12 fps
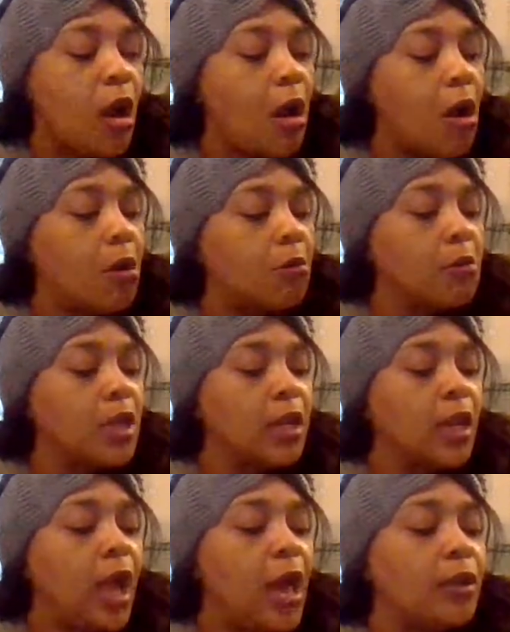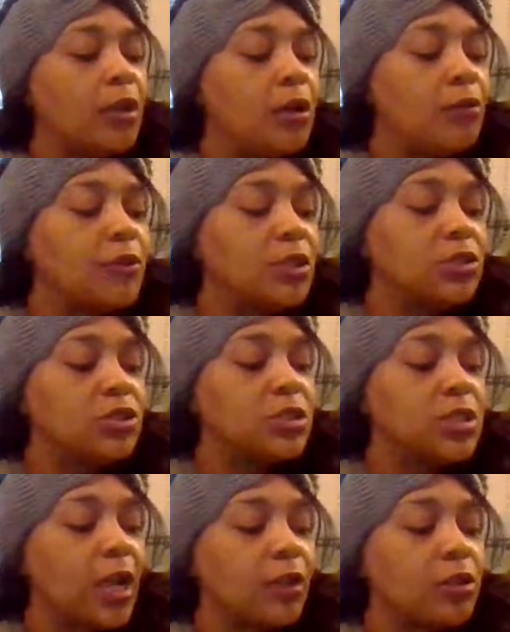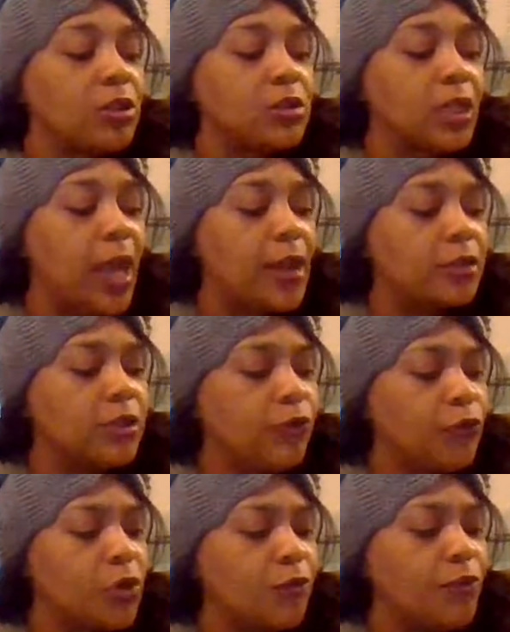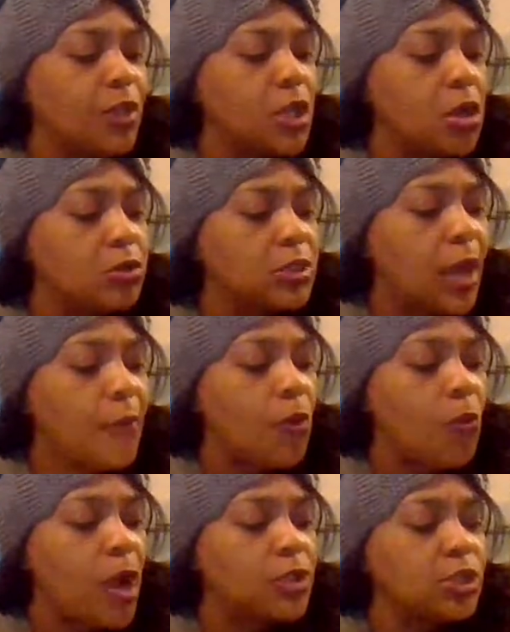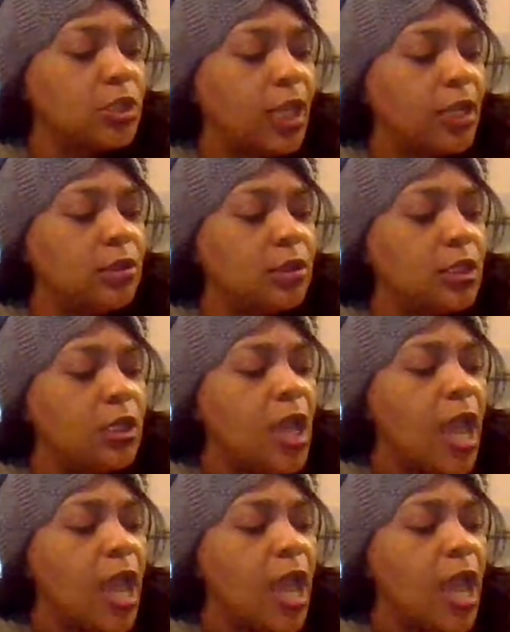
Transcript: Um, and I love, it's just like, there's a lot of different videos I've been watching lately,